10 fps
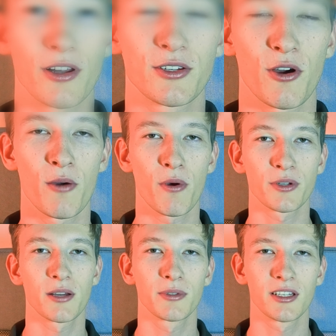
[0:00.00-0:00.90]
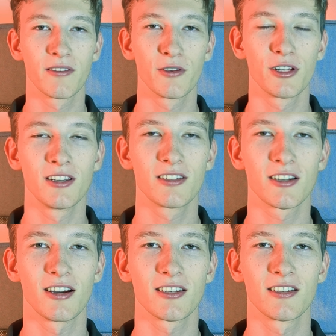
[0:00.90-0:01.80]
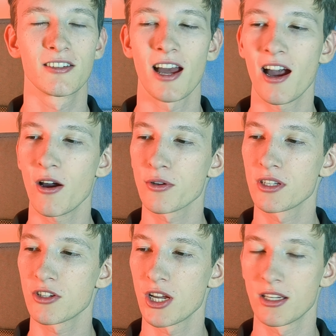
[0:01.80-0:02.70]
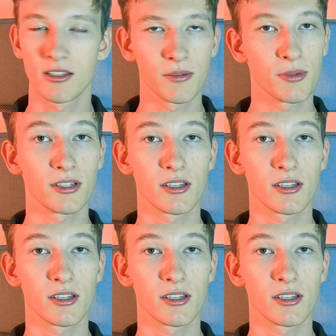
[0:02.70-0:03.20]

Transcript: right, so I hope I was able to give you an insight into how such a simple